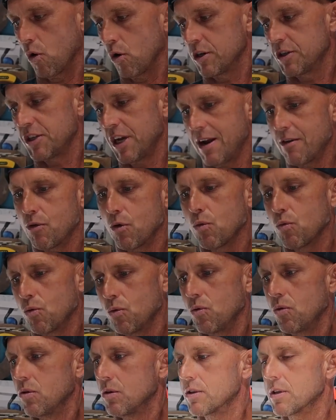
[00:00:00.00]
or general
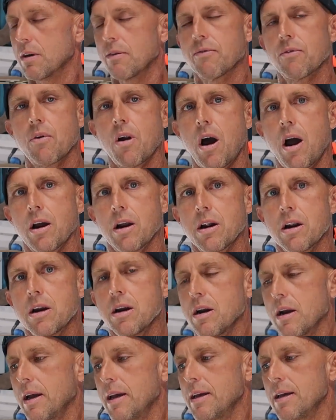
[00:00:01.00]
rules of
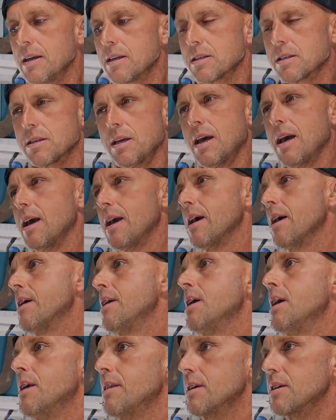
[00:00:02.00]
rocker is, say,
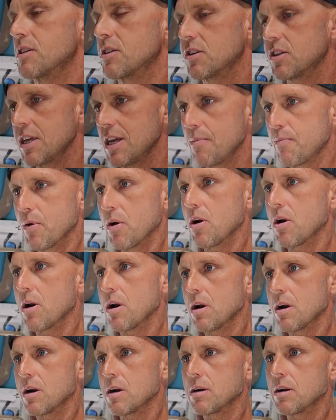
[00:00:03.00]
the
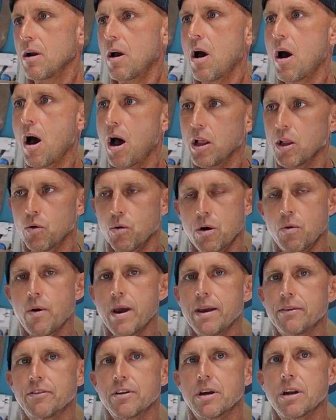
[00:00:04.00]
steeper, hollower
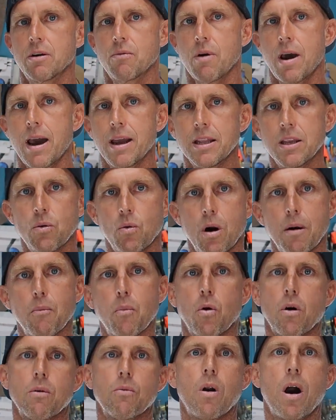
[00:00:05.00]
waves you're going to ride, you want
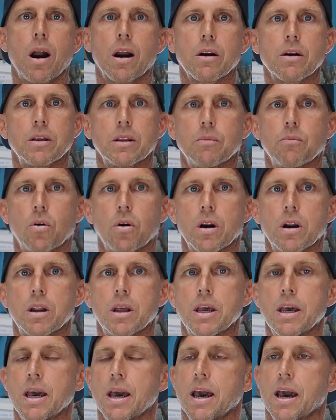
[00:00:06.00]
more rocker in the board.
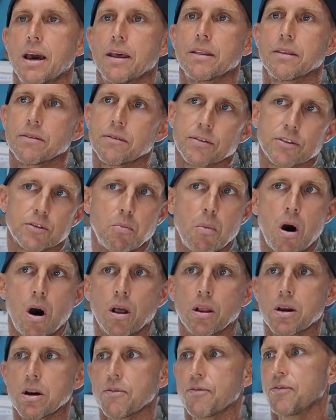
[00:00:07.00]

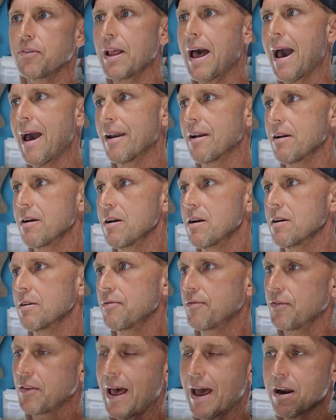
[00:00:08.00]
Smaller,
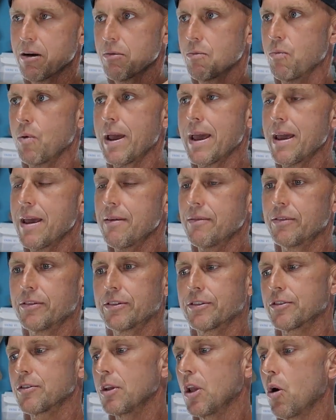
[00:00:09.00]
flatter waves,
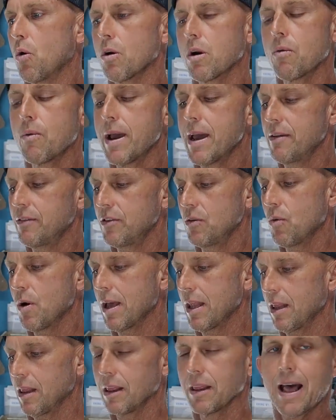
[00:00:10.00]
slower waves, you
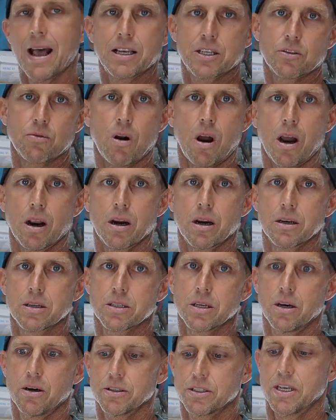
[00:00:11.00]
want less rocker.
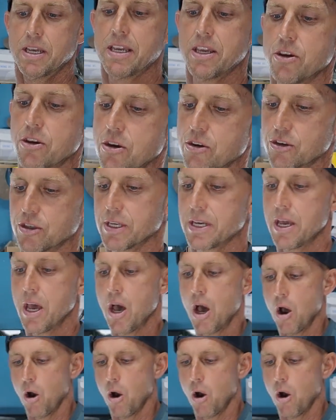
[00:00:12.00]
So it's like you usually